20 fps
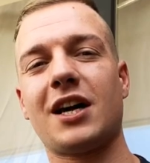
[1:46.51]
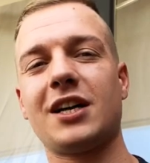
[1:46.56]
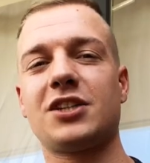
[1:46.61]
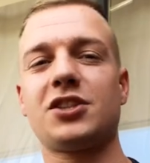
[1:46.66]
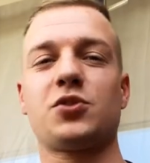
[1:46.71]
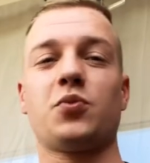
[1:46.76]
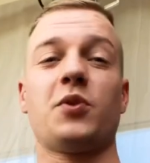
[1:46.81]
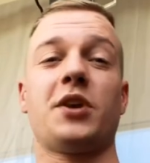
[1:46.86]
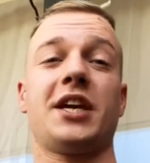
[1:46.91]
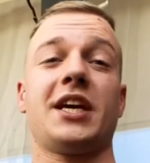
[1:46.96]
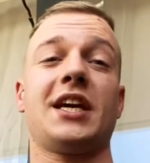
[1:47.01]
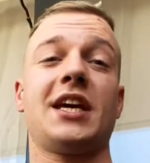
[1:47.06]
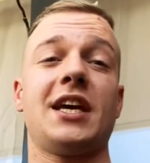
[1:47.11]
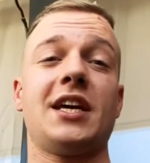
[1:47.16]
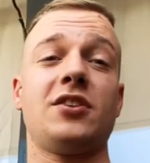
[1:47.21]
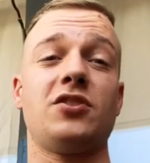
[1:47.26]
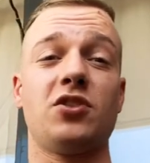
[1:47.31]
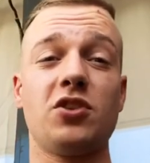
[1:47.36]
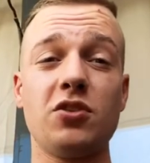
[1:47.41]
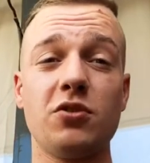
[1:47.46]
I just want to
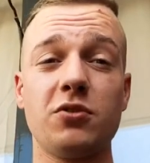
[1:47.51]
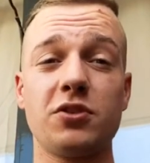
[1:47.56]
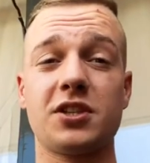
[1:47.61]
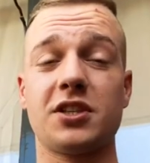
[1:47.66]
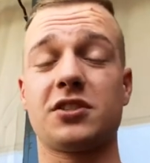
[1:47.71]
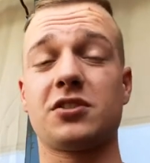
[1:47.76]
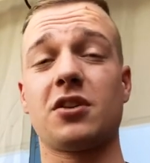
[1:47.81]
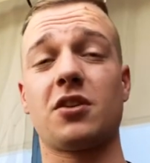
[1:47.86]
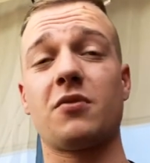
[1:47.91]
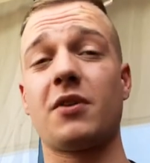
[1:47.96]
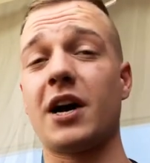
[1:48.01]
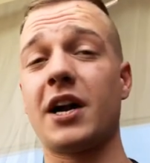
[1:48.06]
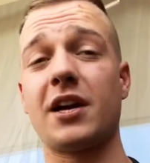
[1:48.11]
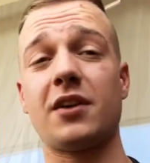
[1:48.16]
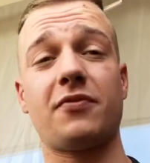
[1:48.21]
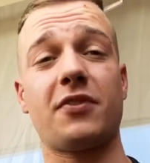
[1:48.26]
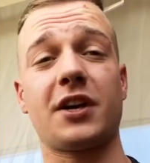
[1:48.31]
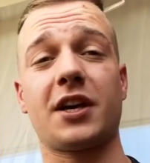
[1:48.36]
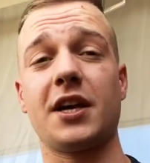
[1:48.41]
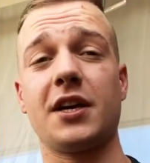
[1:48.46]
get huge. It's all right
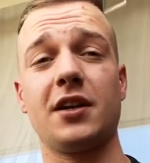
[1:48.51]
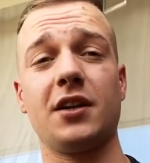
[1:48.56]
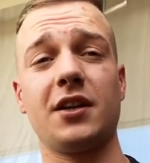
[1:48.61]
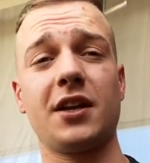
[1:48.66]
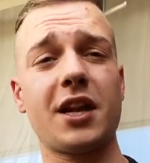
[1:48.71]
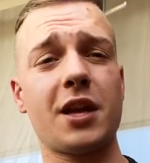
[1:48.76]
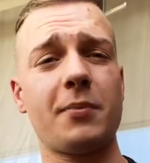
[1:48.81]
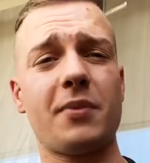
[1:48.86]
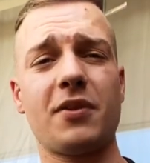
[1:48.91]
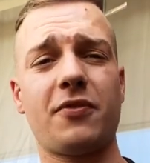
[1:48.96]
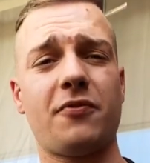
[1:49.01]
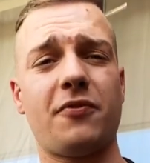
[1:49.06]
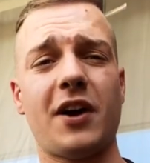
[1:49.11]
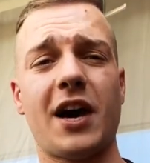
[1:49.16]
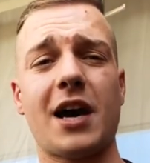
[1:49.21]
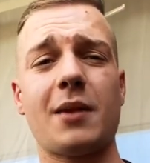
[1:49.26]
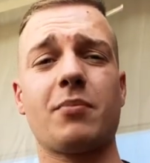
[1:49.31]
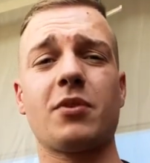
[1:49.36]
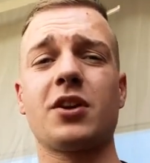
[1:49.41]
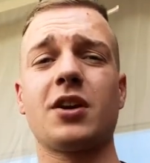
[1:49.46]
if I gain a little bit of
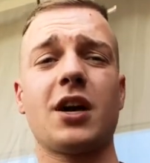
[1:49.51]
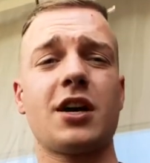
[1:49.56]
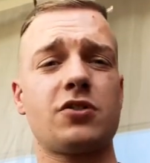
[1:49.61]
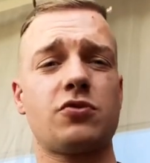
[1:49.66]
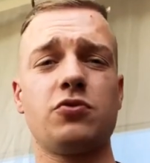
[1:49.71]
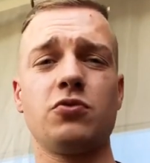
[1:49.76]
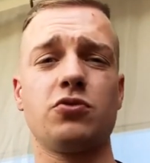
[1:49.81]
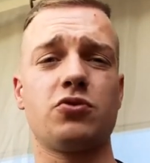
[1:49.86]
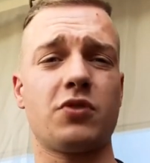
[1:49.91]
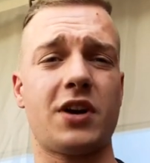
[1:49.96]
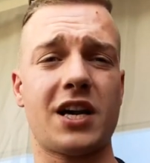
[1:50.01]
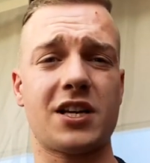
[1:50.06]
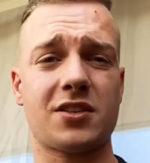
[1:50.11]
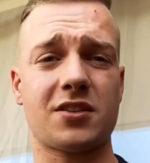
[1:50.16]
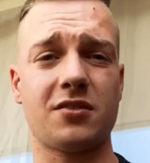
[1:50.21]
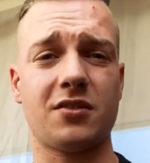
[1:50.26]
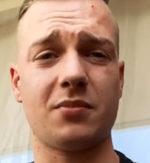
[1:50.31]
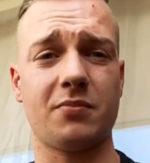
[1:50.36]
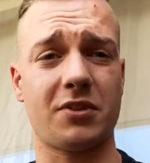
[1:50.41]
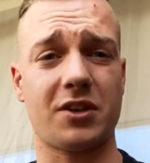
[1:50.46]
fat, but not too
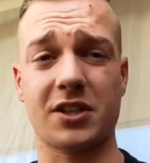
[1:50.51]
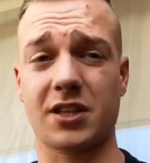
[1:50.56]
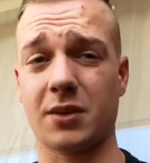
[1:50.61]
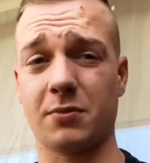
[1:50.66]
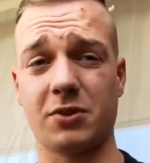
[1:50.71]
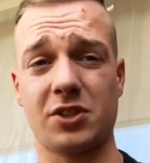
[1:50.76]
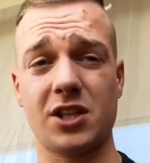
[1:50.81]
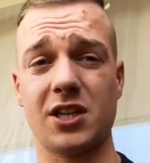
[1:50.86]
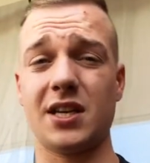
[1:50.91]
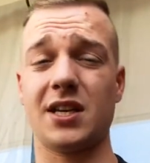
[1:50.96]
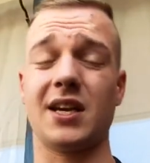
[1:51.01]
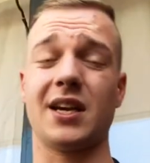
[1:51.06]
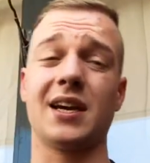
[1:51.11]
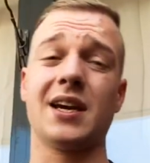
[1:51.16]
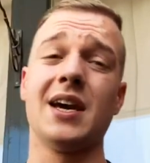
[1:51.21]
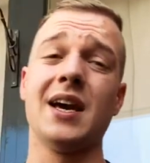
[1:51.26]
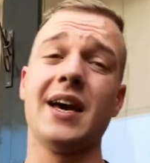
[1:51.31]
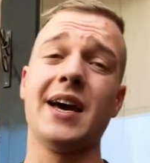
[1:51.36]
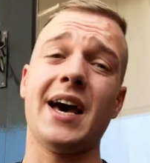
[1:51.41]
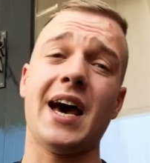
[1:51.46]
drastical, because I was
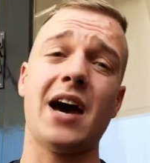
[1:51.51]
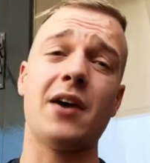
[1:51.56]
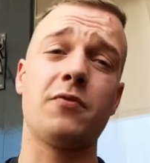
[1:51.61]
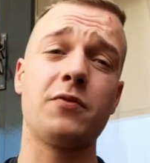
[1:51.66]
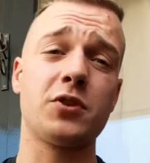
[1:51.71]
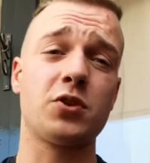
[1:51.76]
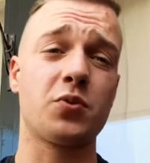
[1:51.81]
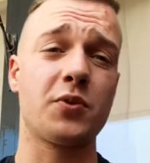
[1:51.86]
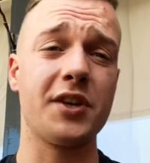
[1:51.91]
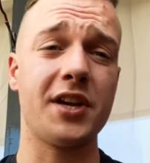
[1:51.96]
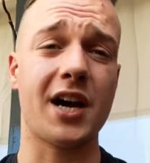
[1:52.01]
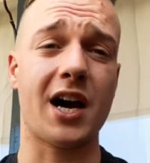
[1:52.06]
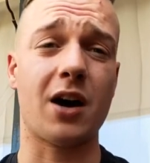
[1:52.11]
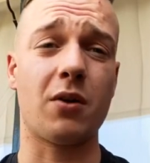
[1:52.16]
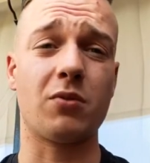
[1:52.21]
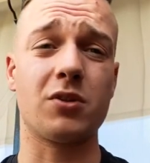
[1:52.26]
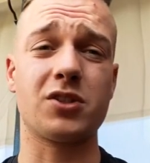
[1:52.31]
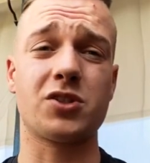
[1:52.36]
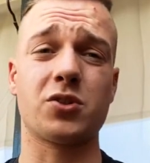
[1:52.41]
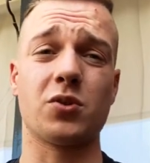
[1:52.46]
eating every 3
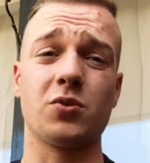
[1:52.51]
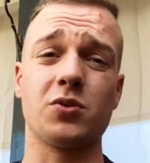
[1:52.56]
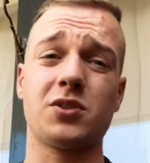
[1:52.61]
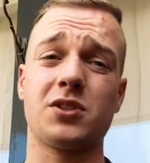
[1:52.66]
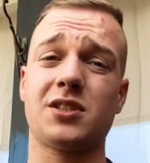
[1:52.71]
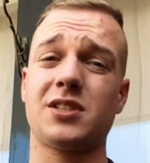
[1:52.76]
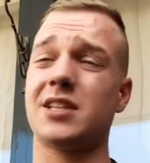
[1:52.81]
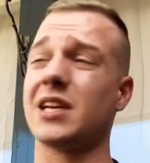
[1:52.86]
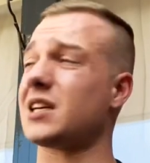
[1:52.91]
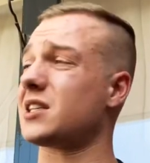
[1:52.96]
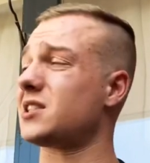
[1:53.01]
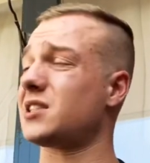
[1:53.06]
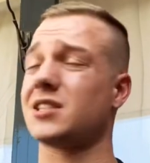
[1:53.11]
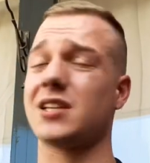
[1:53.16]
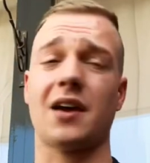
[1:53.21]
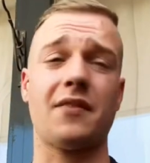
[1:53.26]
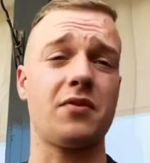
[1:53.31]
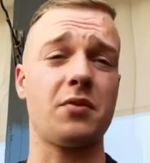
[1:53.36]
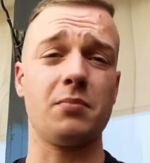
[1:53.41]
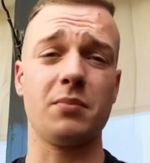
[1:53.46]
hours, so
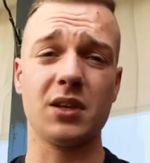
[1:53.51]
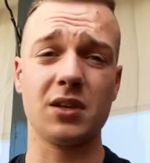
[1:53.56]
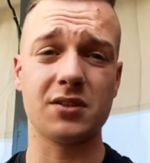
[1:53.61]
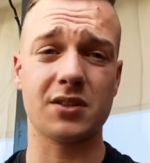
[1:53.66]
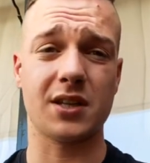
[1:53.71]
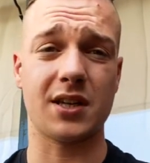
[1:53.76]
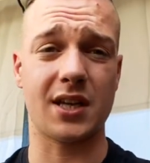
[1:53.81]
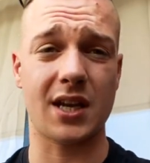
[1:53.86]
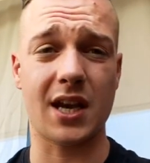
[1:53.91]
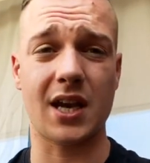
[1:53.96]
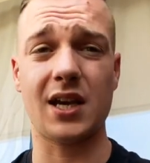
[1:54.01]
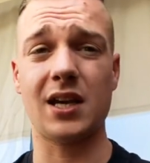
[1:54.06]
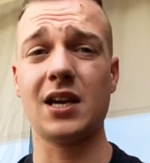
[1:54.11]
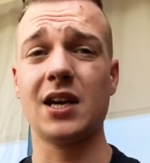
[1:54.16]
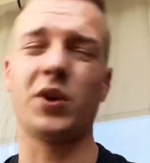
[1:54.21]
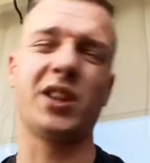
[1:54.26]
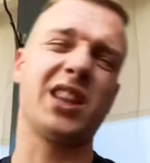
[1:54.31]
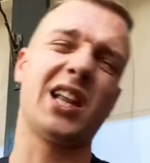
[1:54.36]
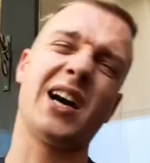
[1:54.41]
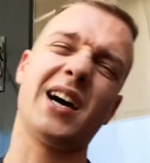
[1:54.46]
6-7 meals a day,
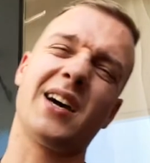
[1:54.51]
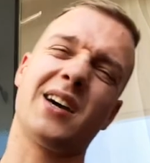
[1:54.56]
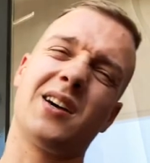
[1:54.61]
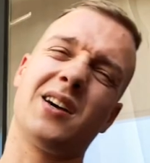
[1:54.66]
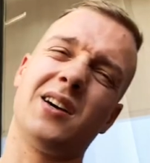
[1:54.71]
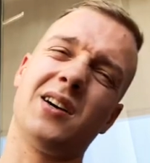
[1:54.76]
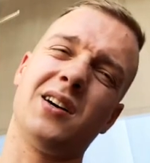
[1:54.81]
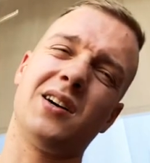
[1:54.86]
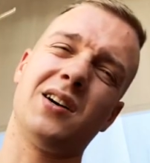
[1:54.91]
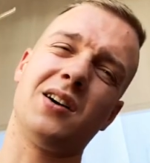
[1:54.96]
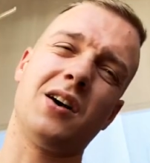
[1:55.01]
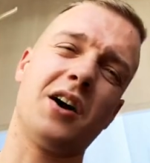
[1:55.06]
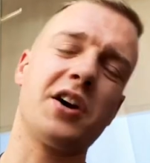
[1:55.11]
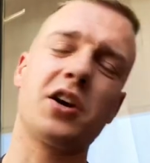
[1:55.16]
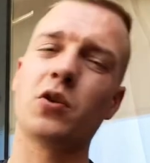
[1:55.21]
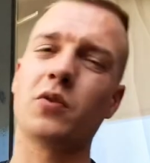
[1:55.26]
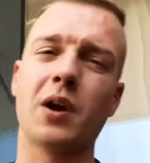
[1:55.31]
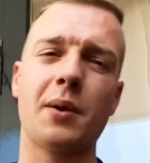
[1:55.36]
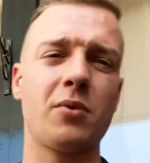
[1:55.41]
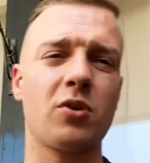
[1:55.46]
with like
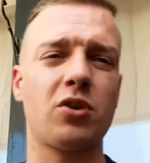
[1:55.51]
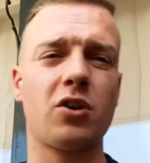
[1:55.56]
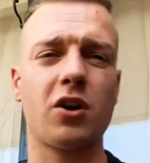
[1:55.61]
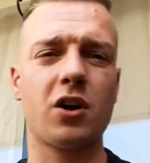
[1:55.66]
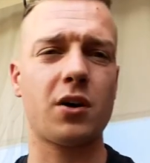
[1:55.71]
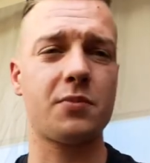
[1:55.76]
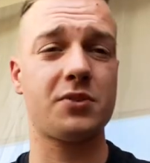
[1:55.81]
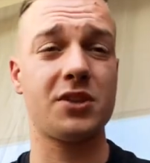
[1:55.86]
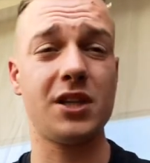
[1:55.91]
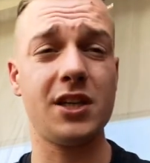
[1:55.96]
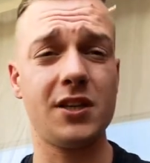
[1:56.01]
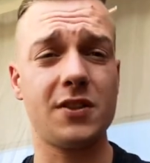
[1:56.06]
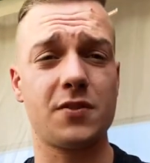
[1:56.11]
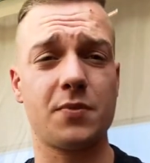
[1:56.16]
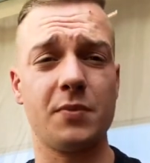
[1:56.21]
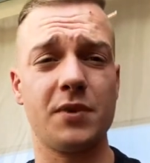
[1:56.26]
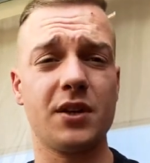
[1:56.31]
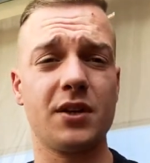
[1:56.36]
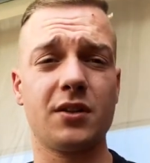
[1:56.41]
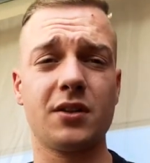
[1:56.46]
100 grams of carbs each
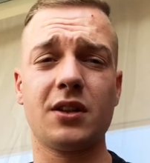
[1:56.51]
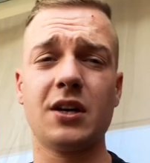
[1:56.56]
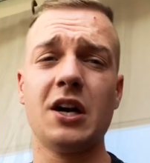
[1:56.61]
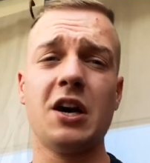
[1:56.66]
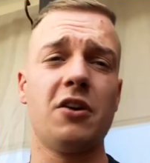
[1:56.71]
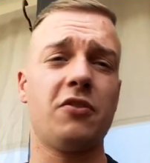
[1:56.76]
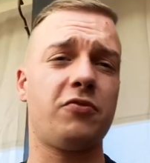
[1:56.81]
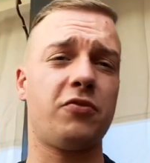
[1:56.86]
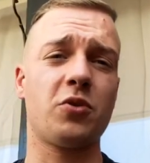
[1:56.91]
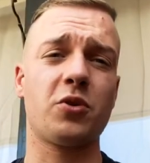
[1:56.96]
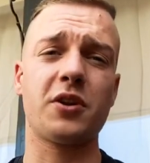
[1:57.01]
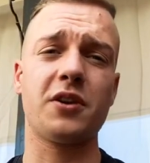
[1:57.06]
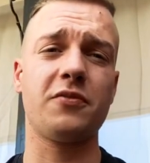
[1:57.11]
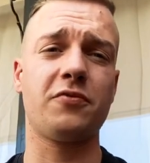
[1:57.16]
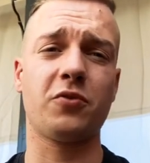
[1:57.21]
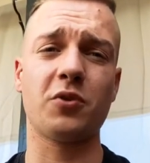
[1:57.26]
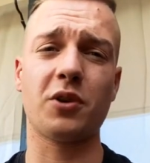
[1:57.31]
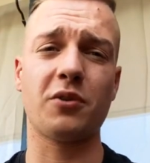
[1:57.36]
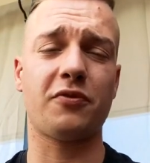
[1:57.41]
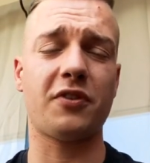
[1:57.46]
meal,
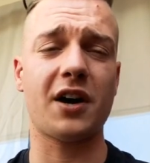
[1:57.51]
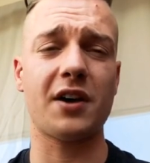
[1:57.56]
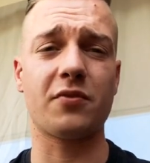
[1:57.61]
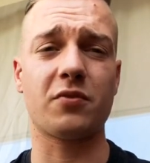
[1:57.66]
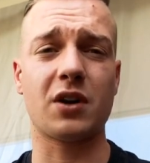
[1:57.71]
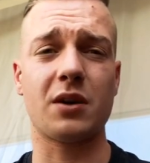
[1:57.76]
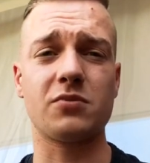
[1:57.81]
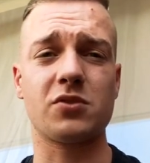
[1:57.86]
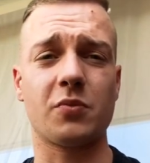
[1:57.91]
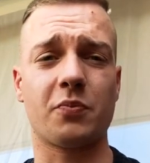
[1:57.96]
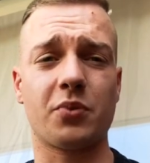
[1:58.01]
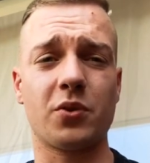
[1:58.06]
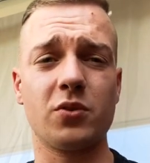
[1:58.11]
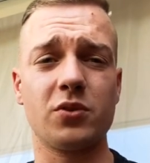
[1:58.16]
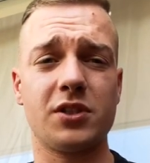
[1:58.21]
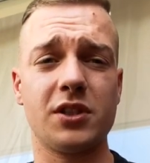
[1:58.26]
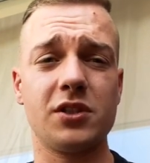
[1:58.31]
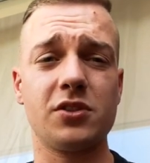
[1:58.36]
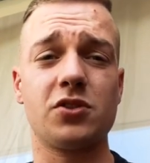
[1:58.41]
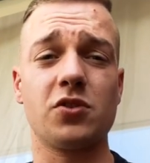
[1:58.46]
40-45 grams of
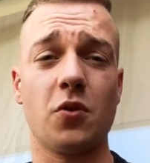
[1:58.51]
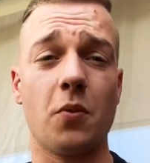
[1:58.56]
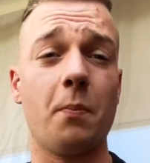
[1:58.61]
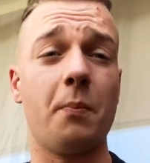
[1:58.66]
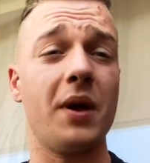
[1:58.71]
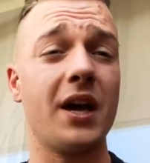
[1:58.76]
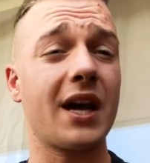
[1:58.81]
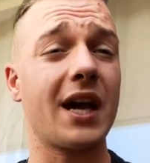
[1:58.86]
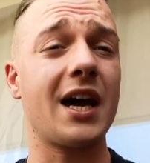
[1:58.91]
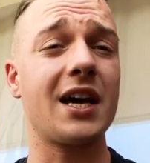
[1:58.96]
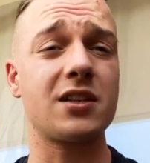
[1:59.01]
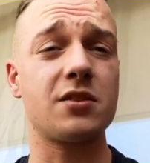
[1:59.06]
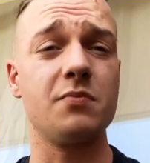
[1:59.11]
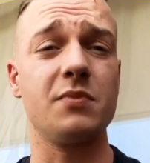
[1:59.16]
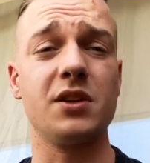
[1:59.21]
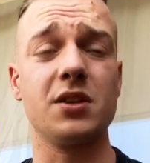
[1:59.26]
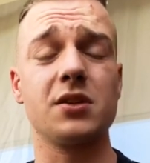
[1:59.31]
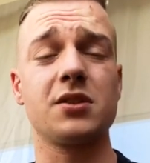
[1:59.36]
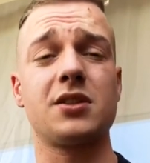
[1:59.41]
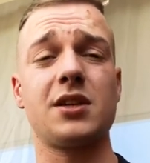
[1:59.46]
protein, so big ass
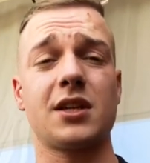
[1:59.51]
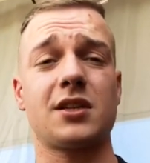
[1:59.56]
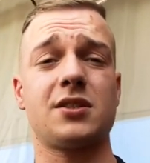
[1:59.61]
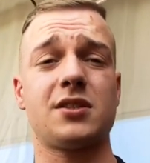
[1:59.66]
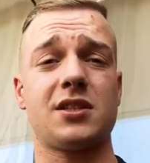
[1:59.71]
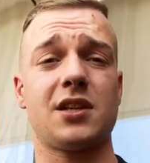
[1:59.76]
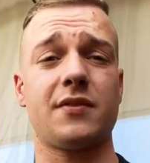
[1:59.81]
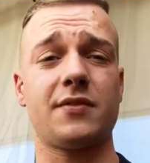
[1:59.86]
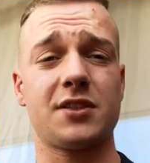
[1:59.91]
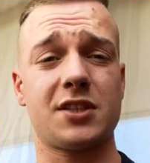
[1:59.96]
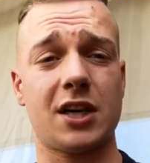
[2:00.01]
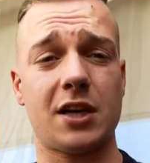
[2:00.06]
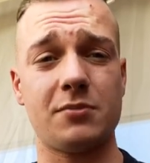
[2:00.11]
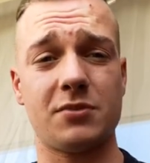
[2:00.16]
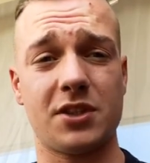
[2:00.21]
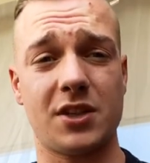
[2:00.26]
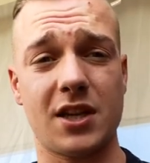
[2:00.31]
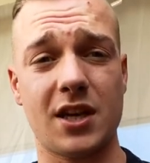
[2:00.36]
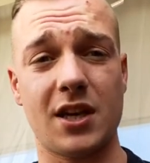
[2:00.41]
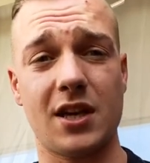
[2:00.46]
meals 6-7
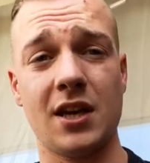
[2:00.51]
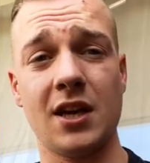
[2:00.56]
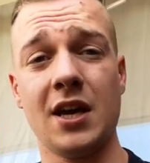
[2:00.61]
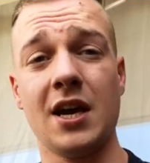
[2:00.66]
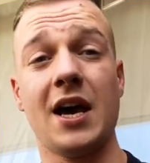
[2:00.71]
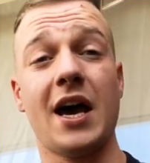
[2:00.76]
times a day.